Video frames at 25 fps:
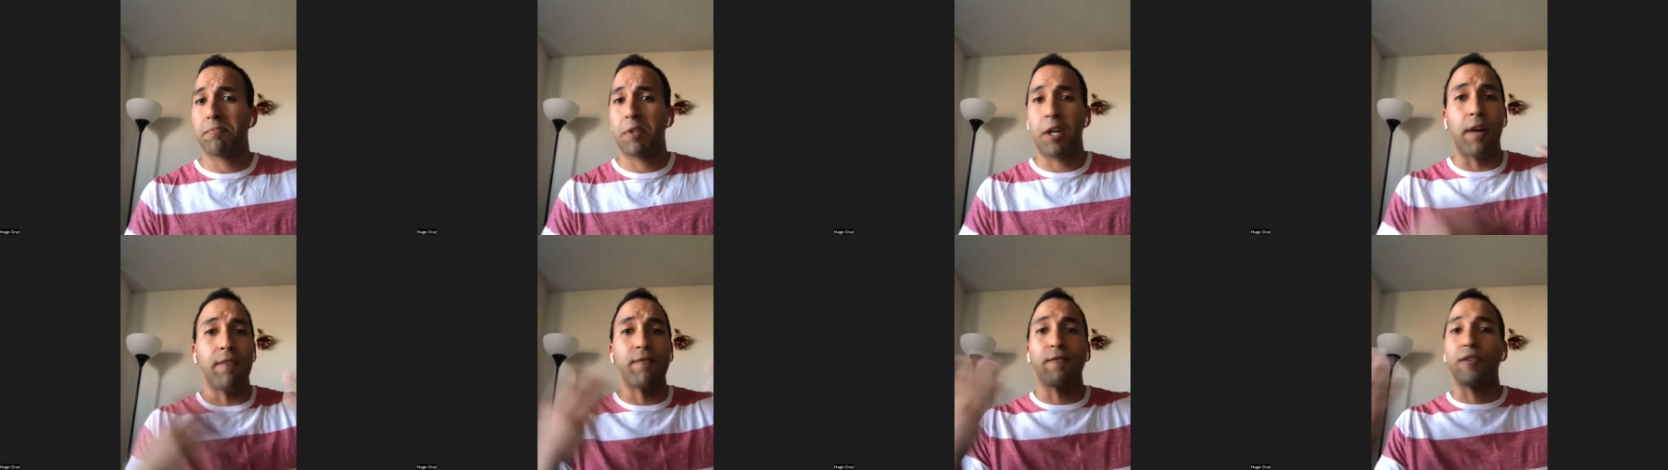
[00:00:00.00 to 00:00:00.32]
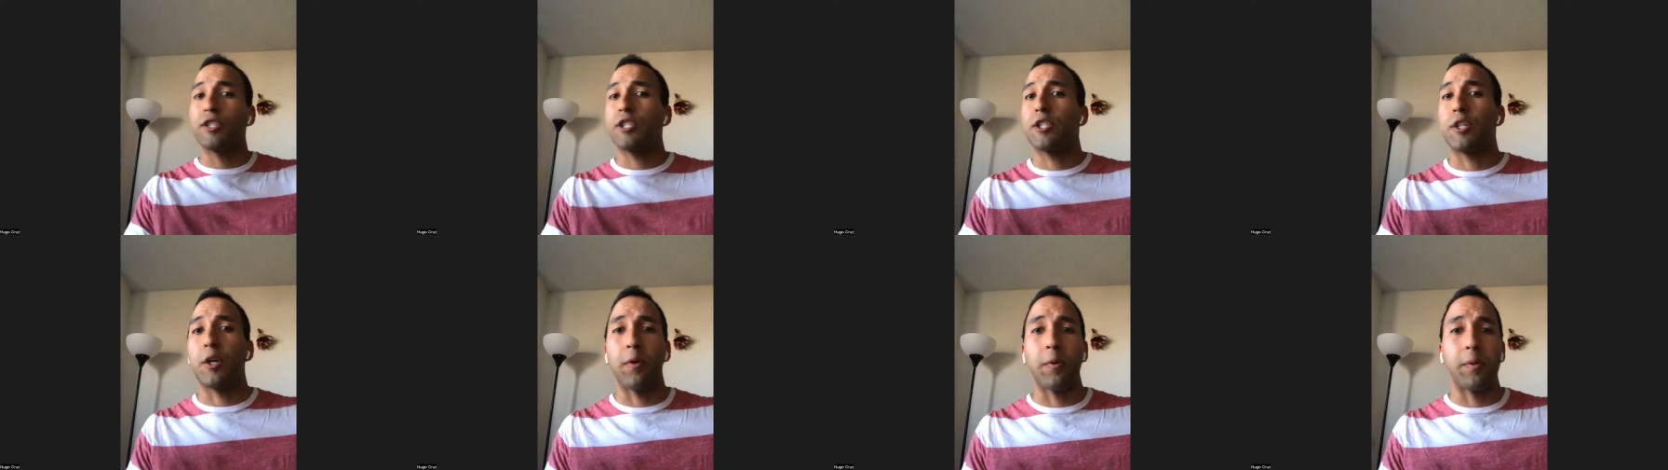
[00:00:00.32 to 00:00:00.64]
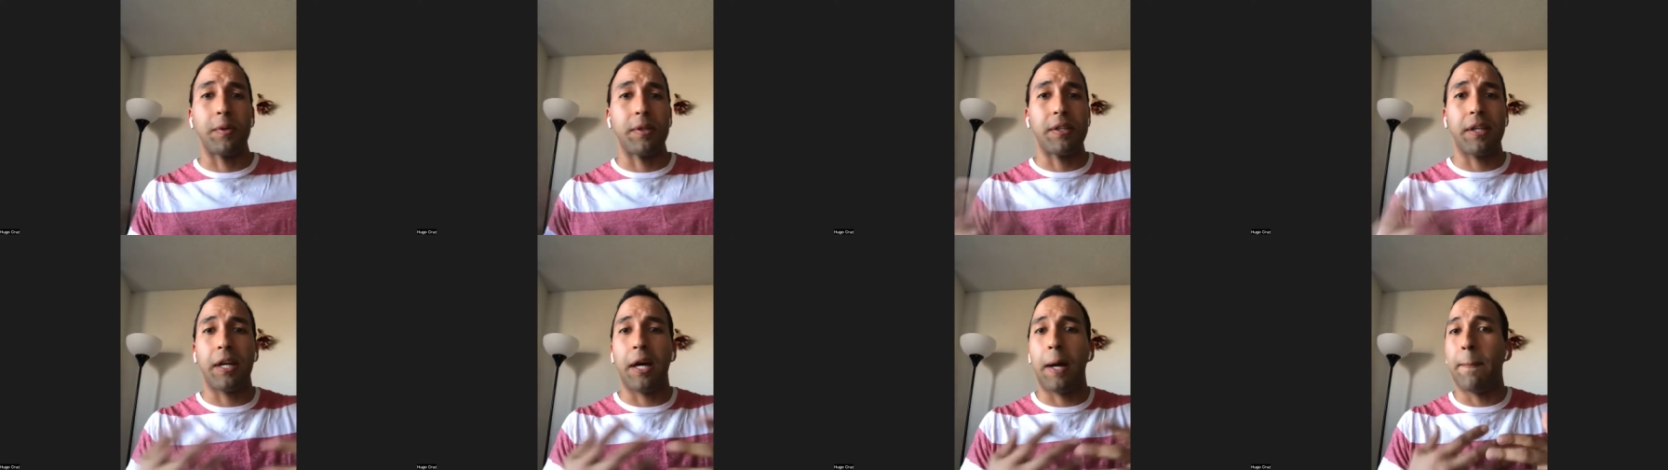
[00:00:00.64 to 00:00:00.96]
comfort
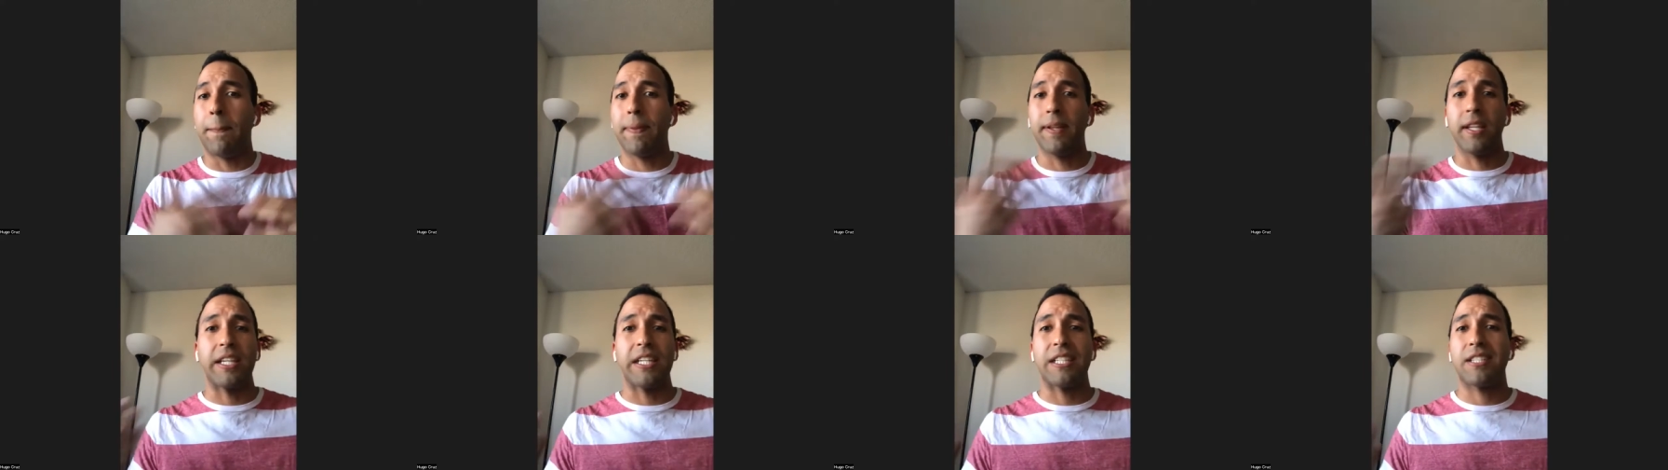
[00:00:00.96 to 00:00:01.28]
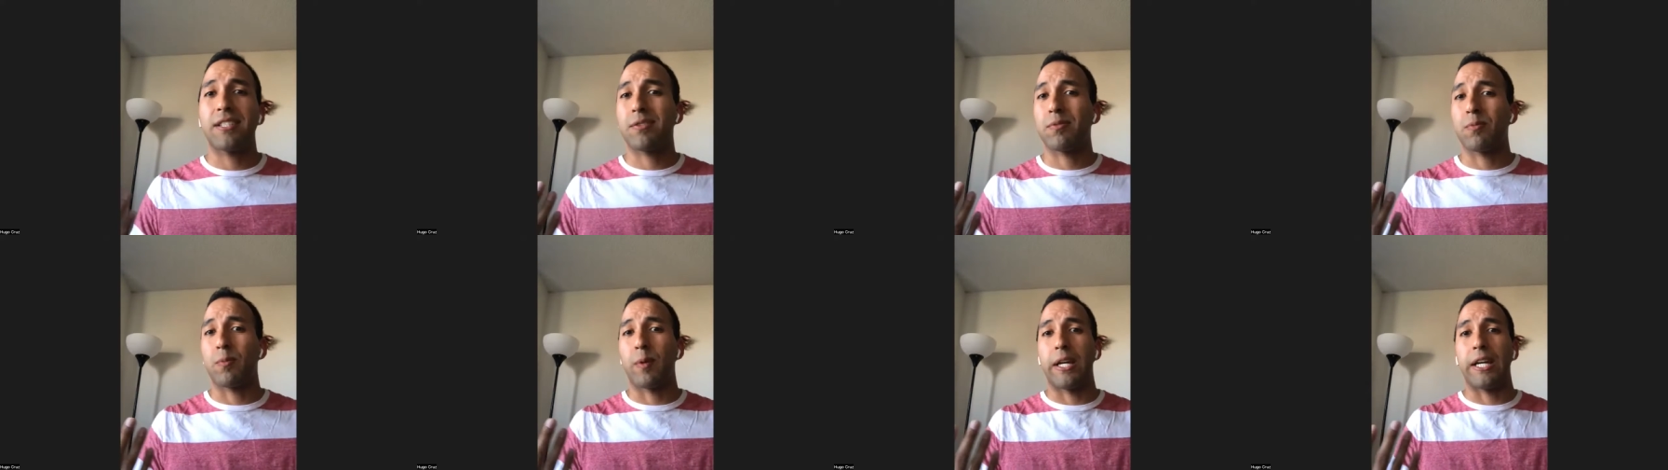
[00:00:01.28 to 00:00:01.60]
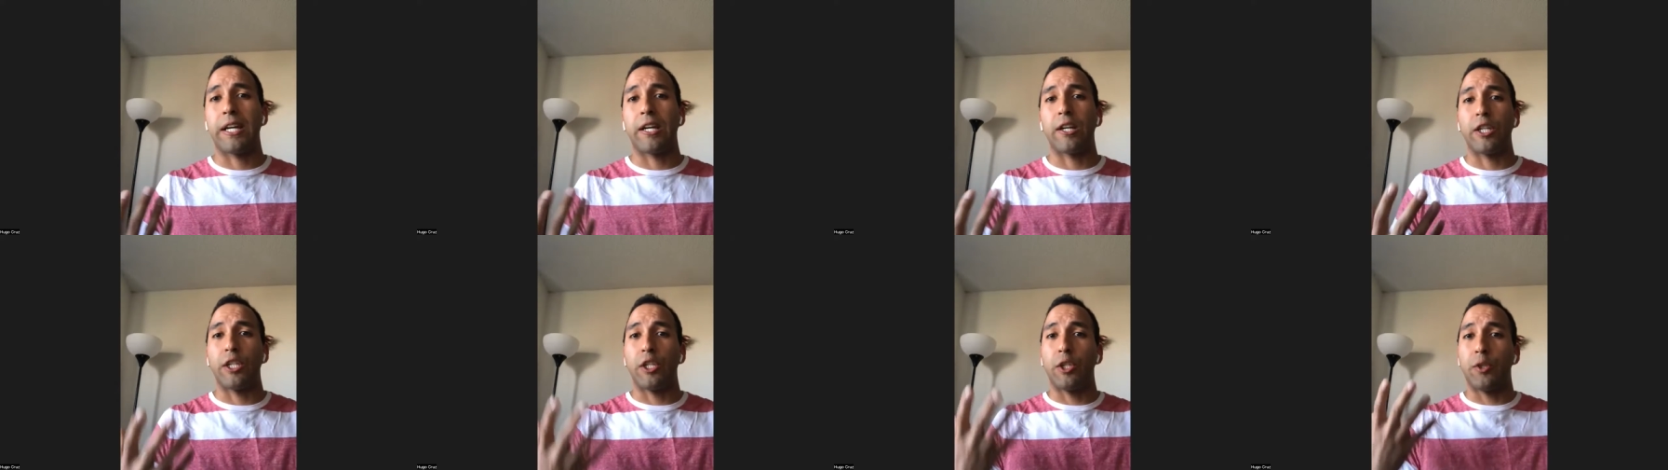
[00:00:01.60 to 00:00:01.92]
zone, a place
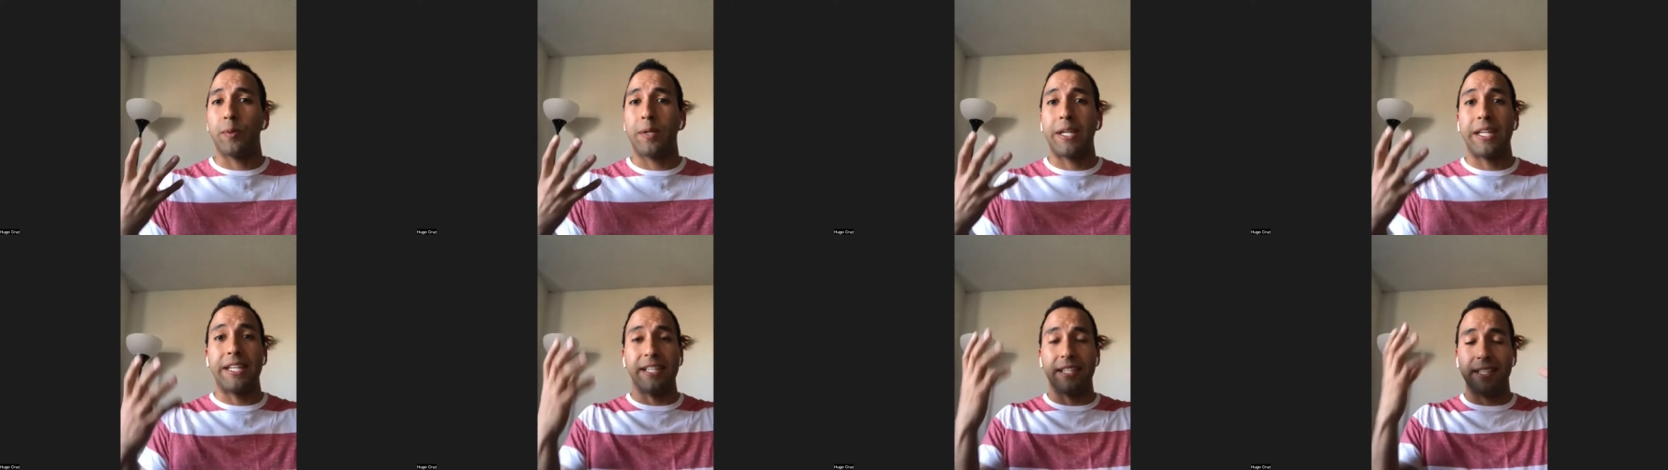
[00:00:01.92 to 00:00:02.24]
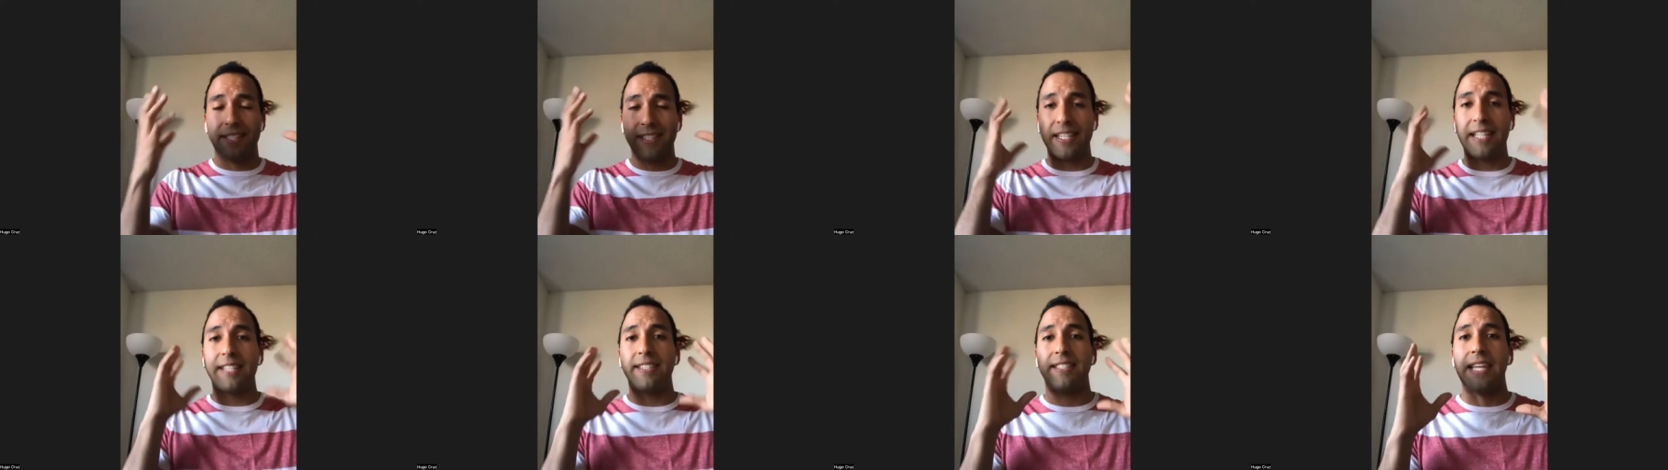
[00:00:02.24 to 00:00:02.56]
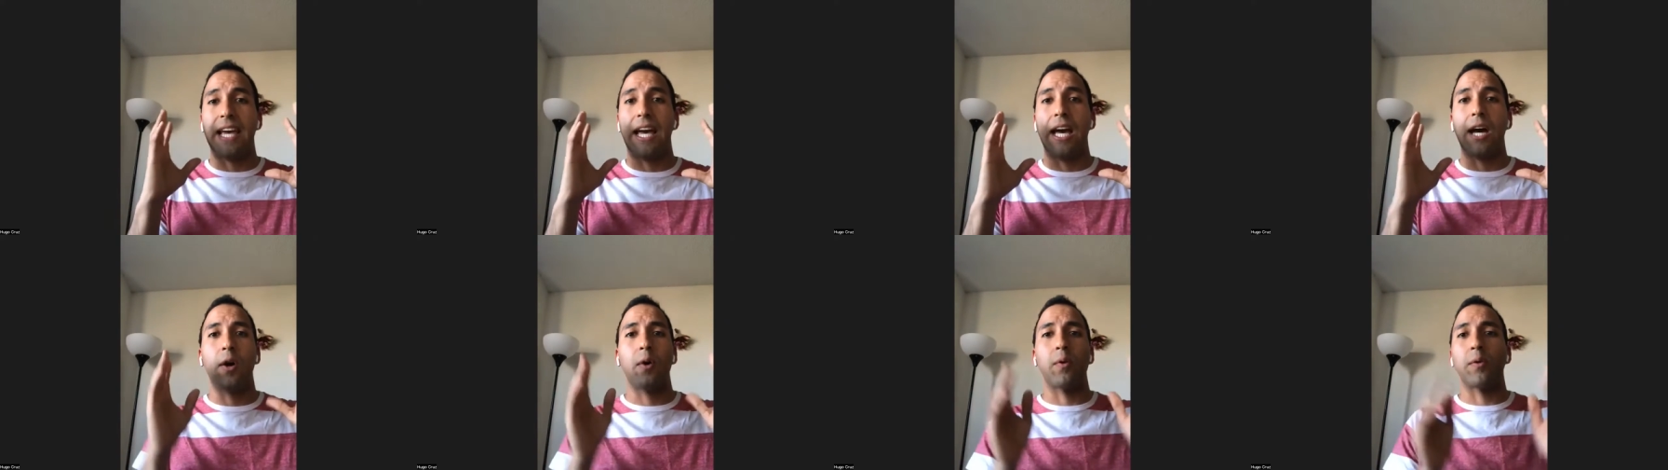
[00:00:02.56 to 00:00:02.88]
where you can sit
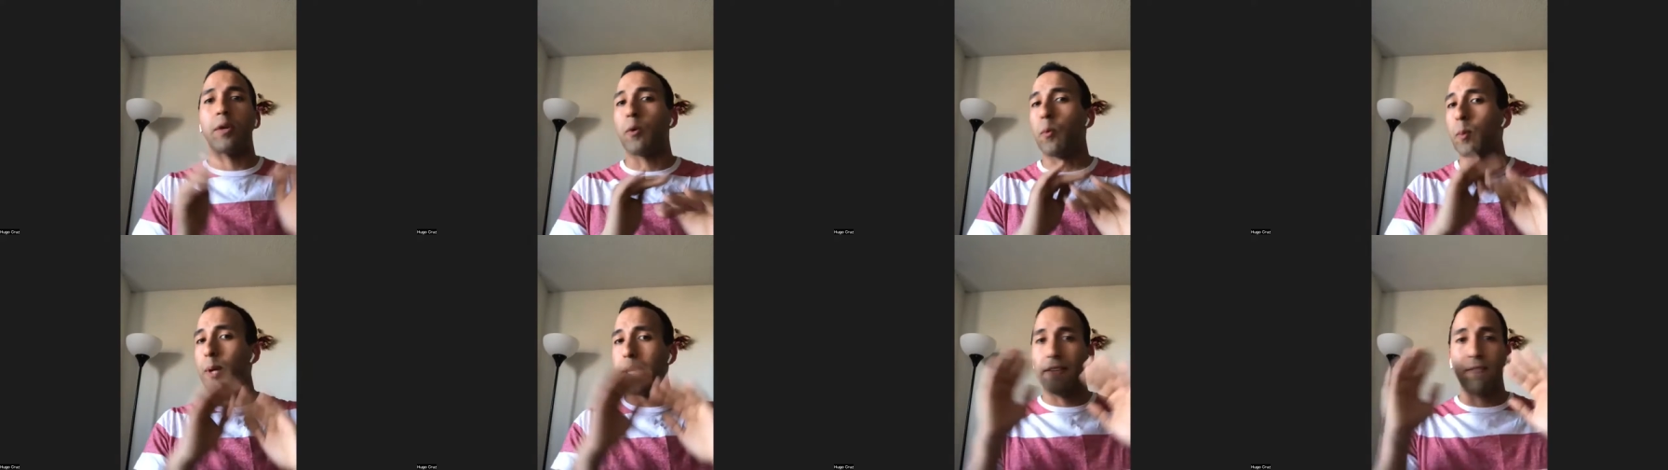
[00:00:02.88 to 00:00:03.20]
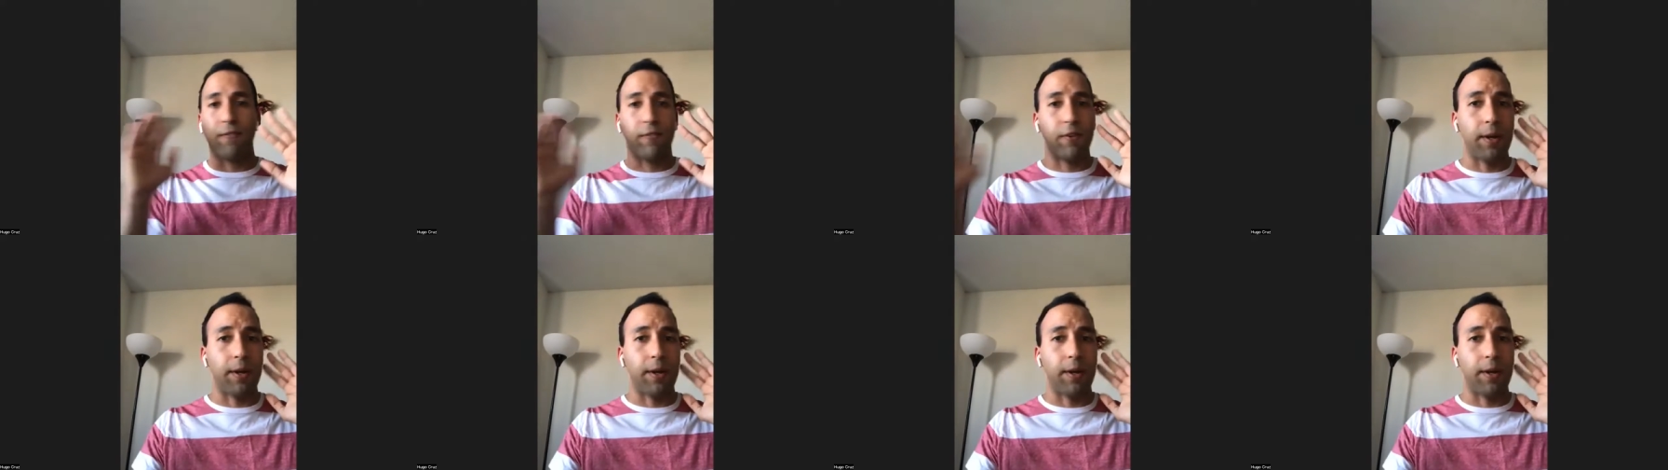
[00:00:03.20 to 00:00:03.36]
down away